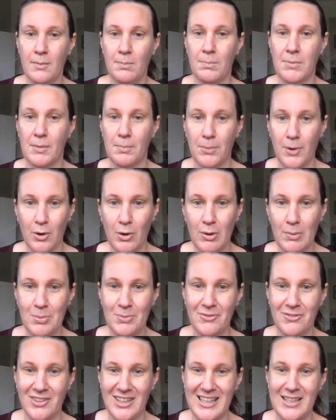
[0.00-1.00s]
the blow-up
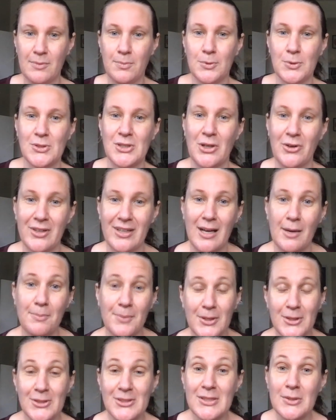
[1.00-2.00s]
inflatables going up
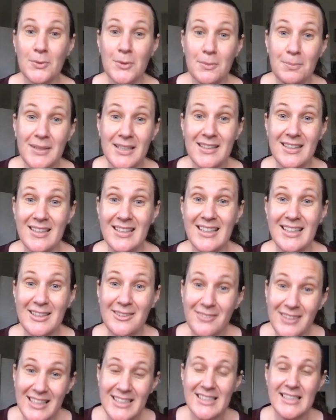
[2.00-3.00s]
because it would be the
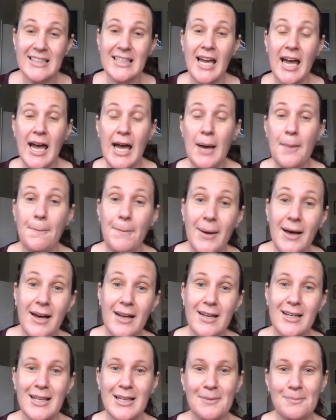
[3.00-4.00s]
hair-raising hat party.